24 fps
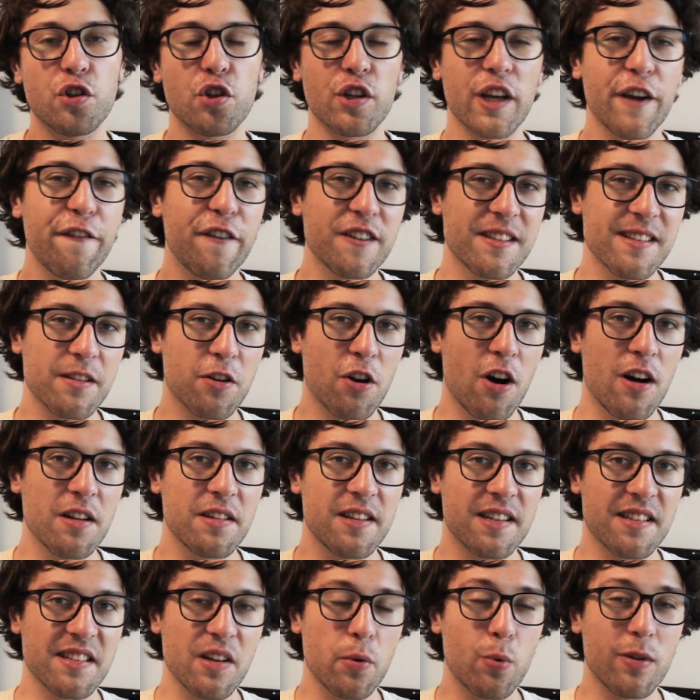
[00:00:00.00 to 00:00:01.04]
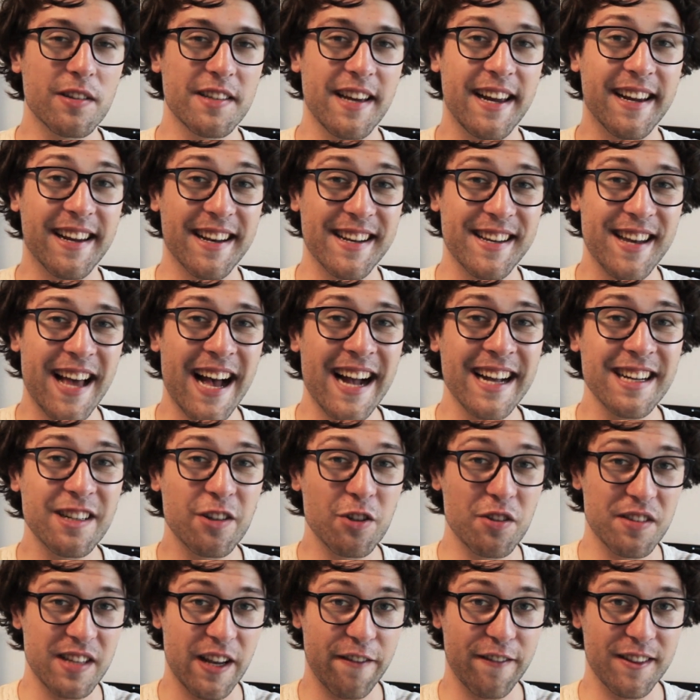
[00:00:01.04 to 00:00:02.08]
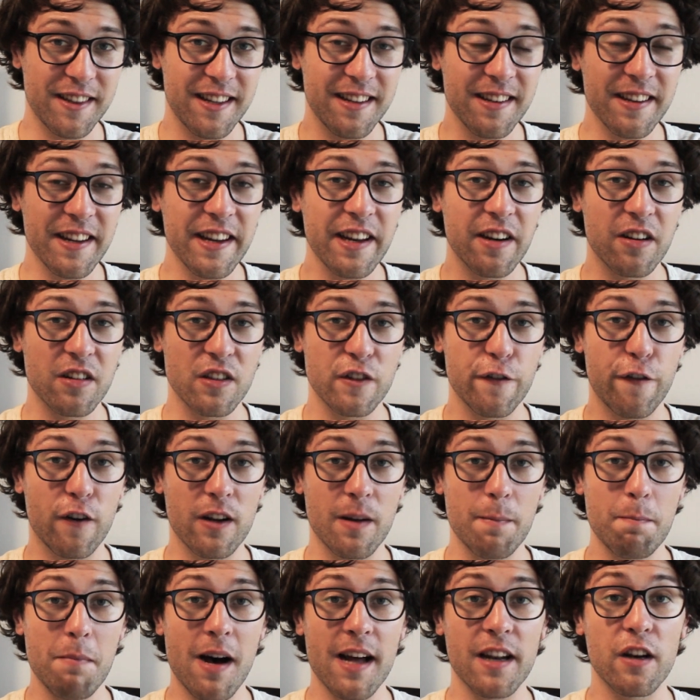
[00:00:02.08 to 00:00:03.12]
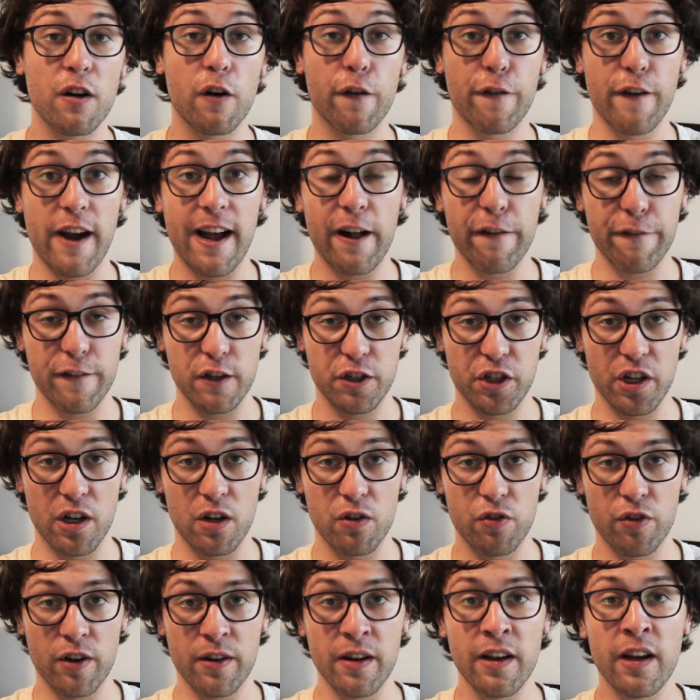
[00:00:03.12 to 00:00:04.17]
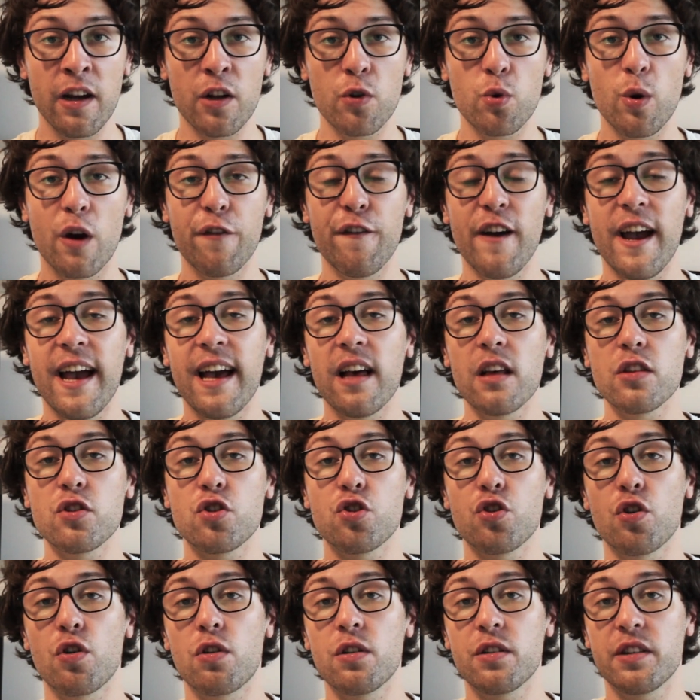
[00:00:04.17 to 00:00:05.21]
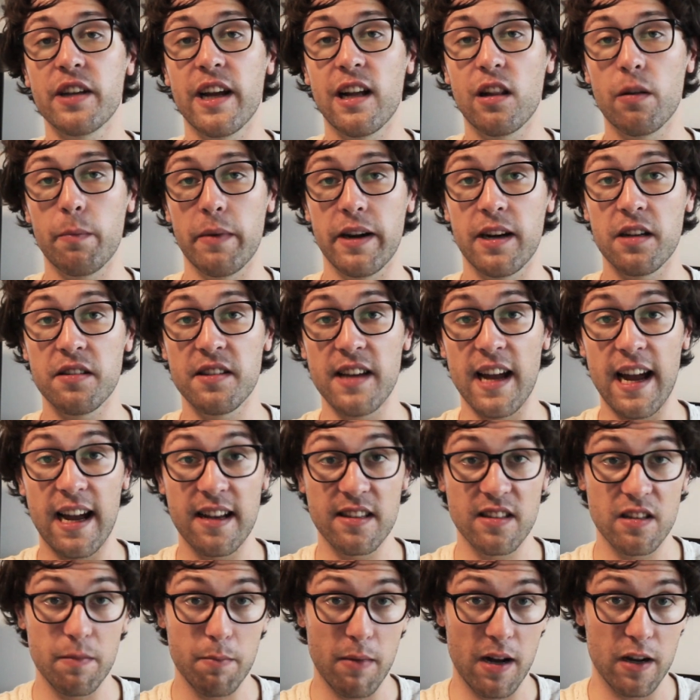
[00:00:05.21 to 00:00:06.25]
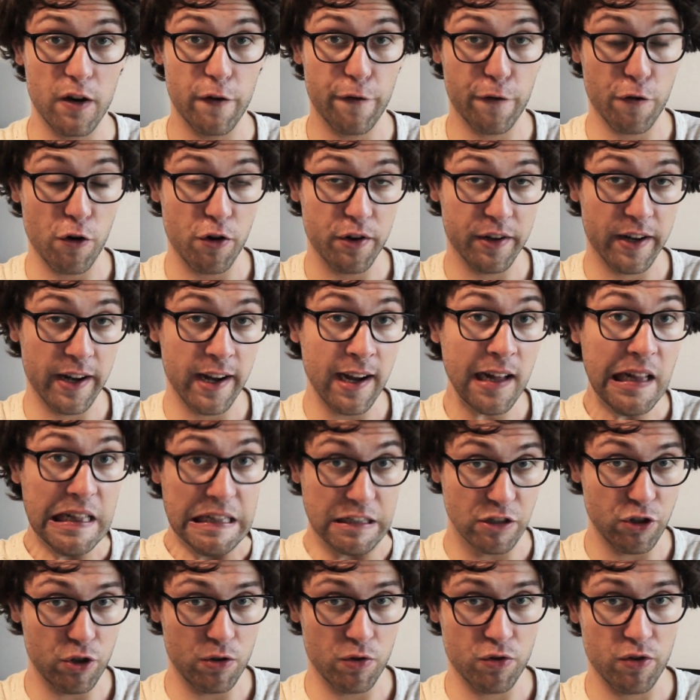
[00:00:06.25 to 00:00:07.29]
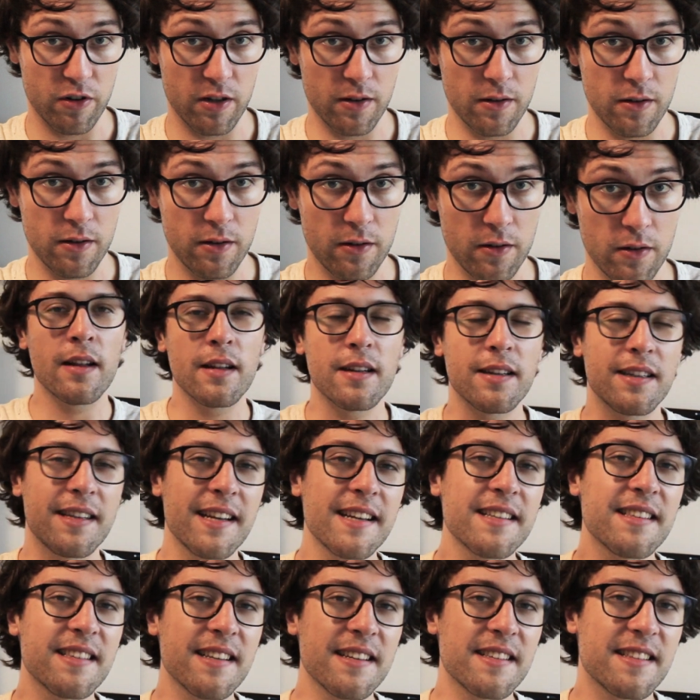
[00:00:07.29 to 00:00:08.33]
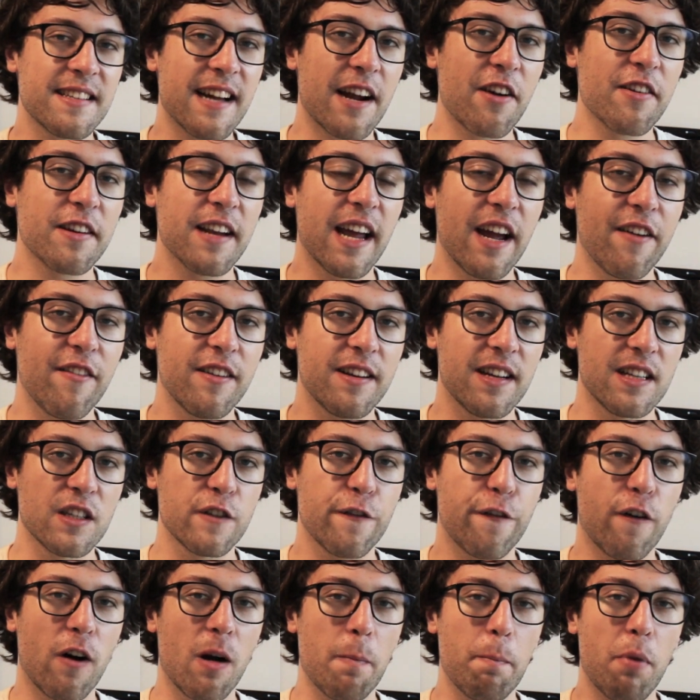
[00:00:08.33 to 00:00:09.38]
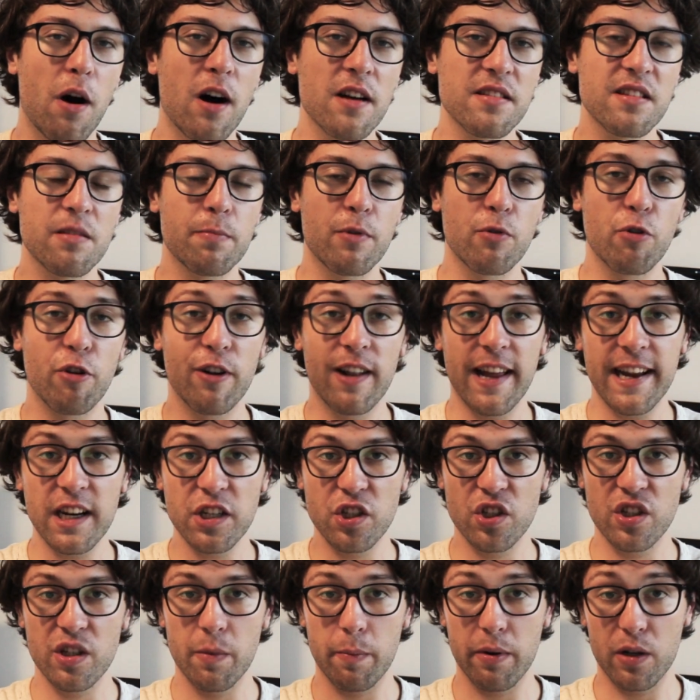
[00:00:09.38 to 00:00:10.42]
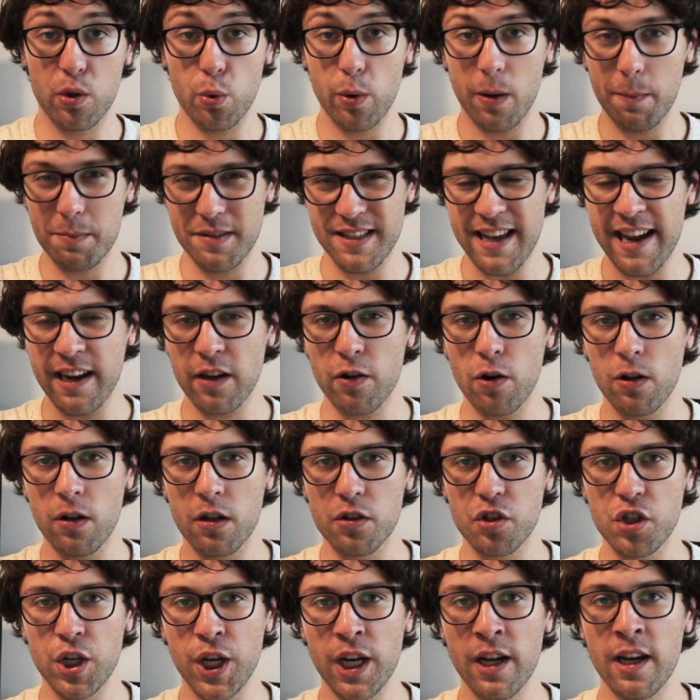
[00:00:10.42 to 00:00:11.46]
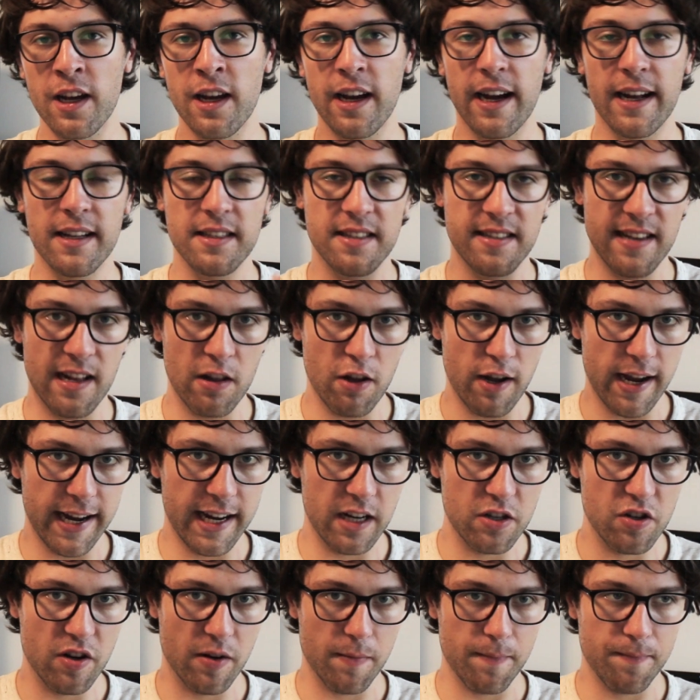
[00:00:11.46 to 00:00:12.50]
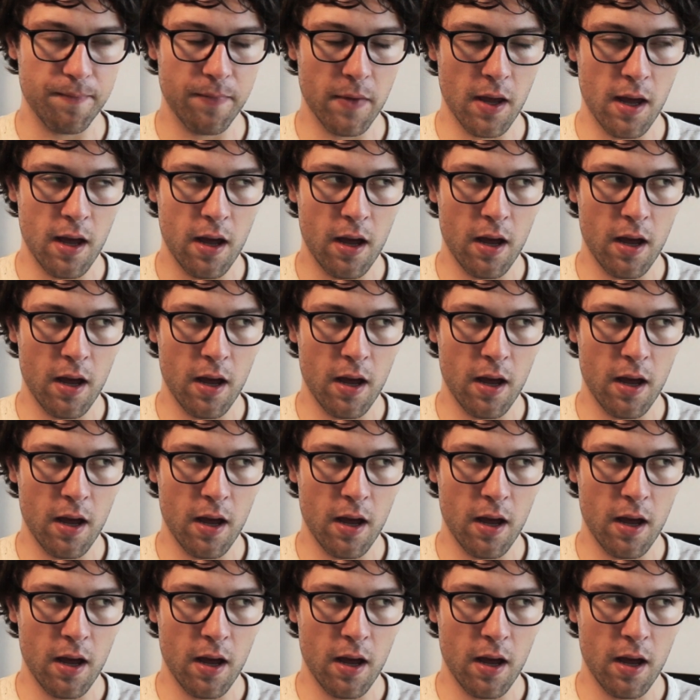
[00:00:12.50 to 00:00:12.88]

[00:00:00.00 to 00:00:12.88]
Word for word: To give you some context, it will take 9 to 17 years for the mother of healthy children to have as short telomeres as the mother of chronically ill children. This is direct evidence for a possible relationship between psychology and cellular aging.